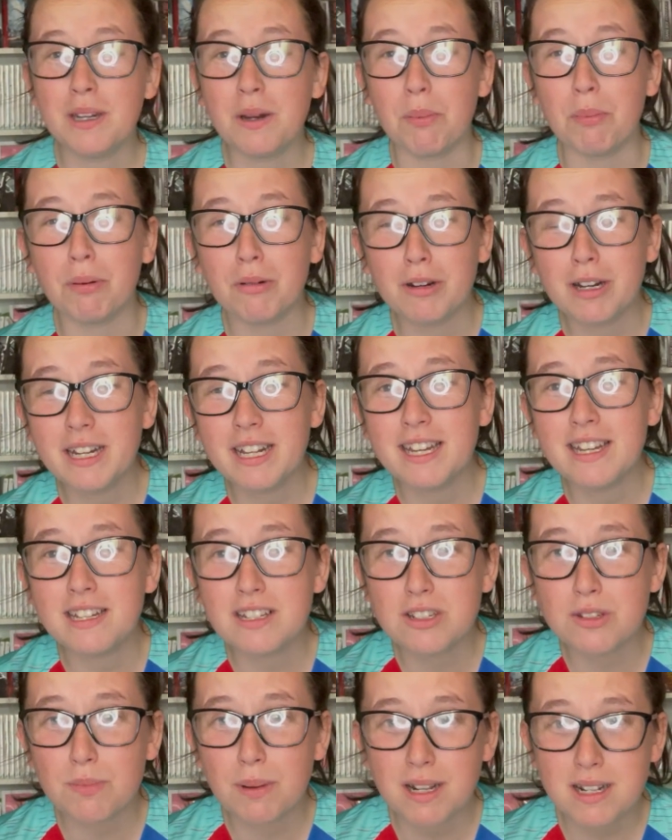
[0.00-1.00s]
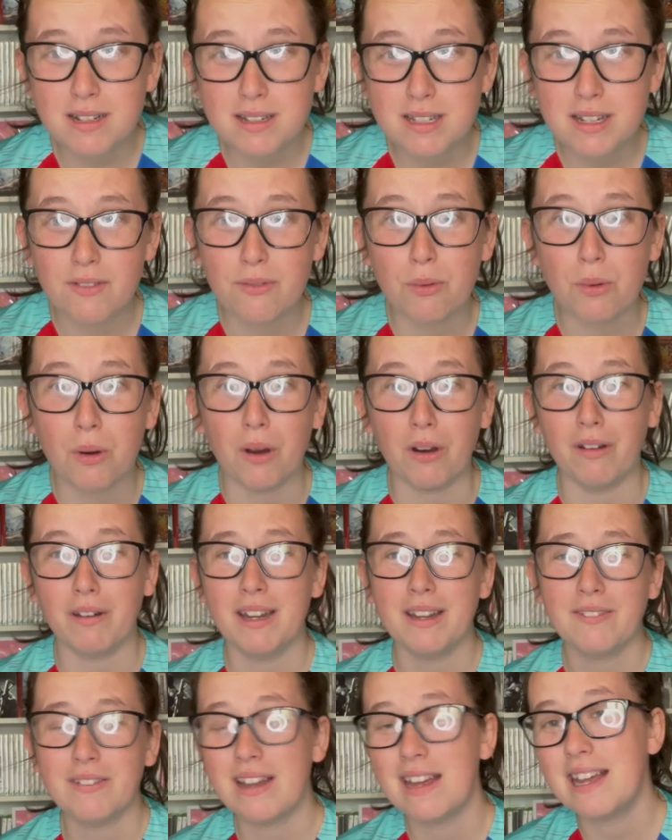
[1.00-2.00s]
a pretty expensive one.
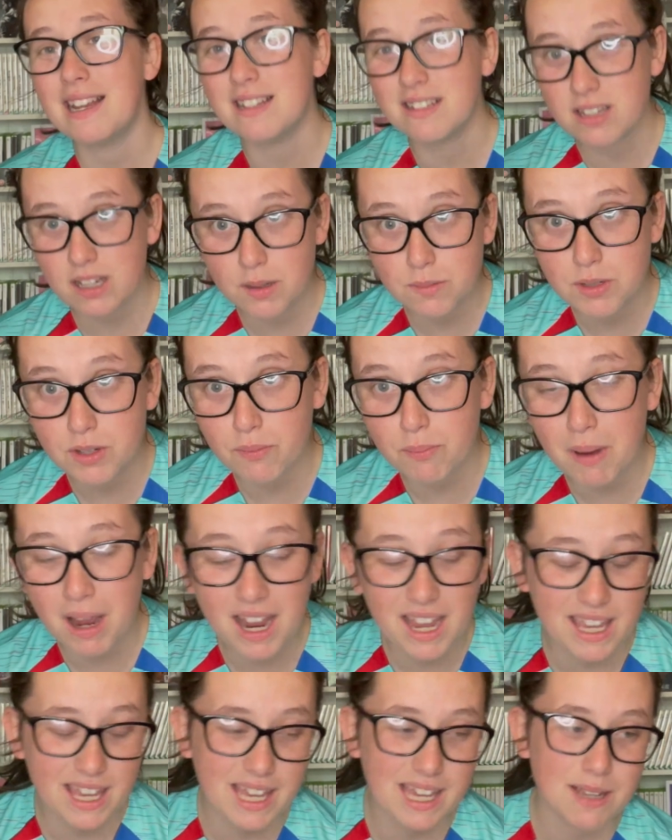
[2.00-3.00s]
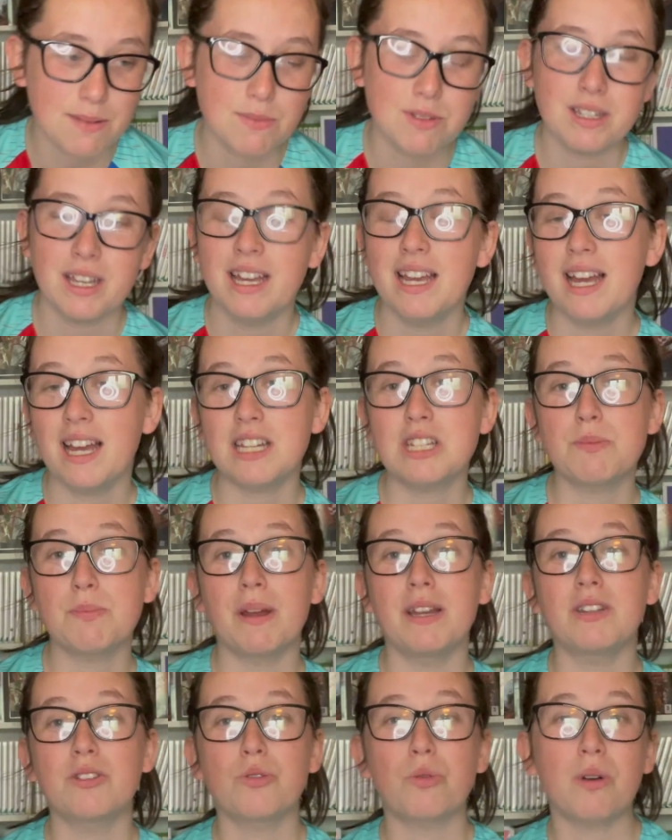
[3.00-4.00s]
In terms of my games, I
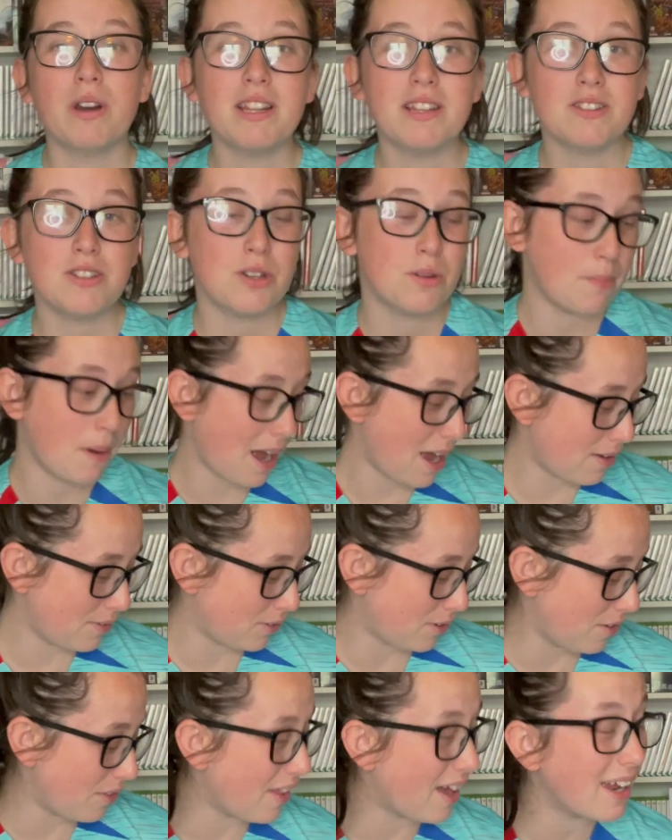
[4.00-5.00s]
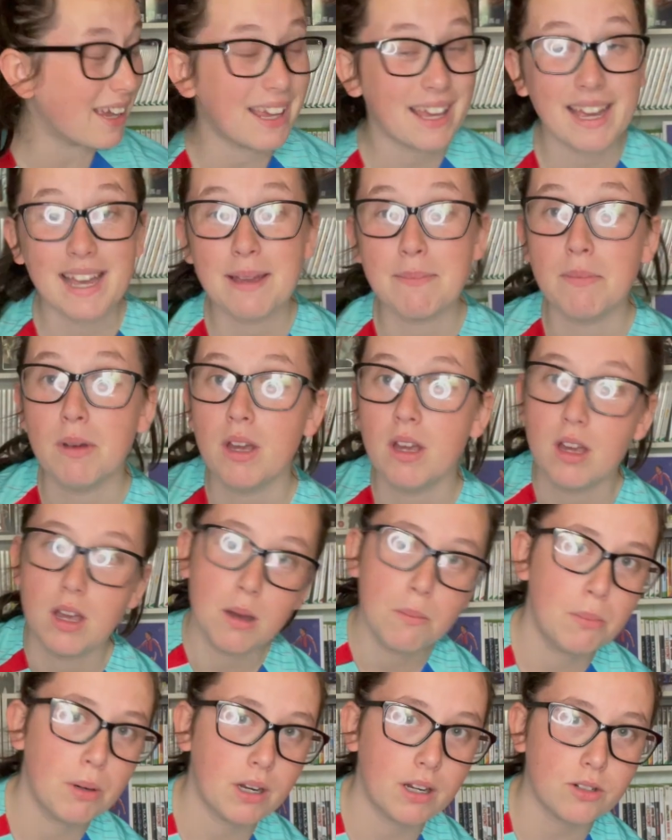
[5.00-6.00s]
spent £22 on that game,
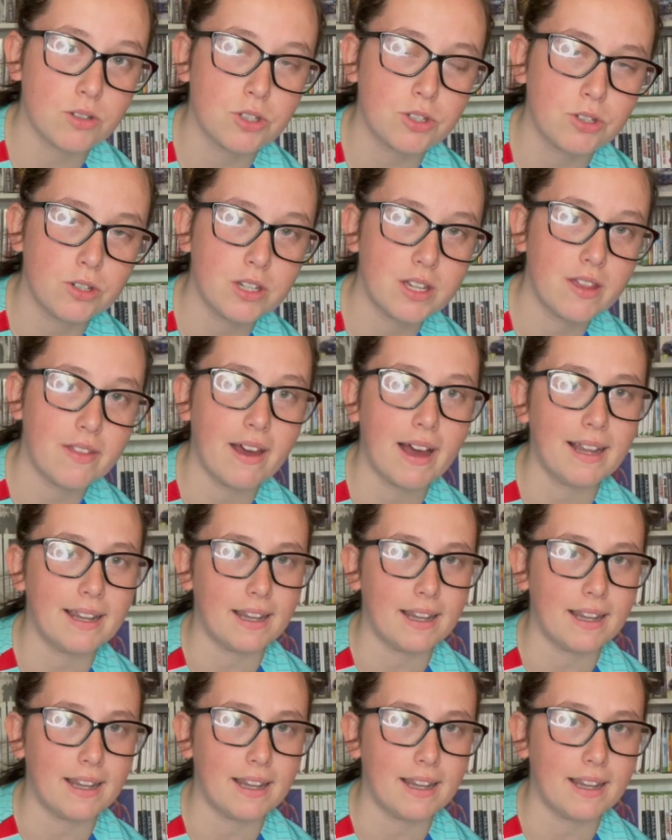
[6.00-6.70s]
but I'll show you that